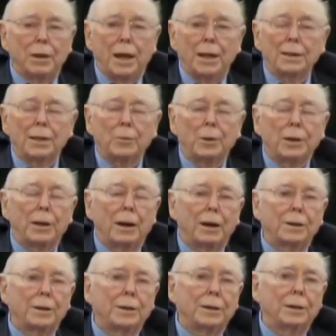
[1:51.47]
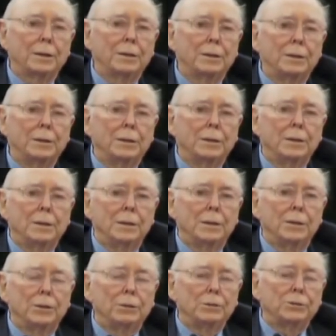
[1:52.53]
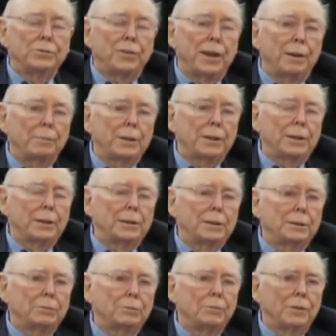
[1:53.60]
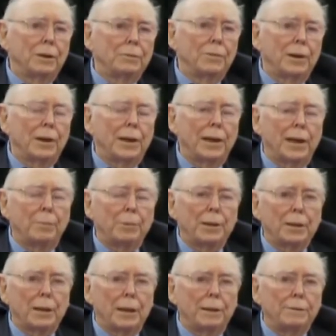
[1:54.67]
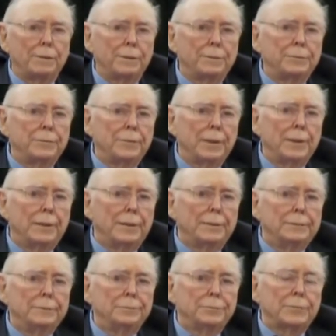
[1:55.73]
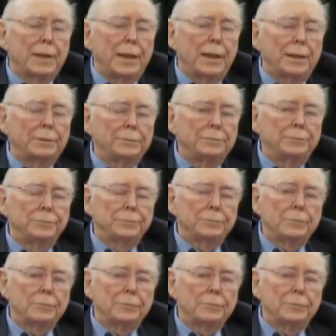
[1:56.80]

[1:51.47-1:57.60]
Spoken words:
highly regarded in a huge family and a very happy life. And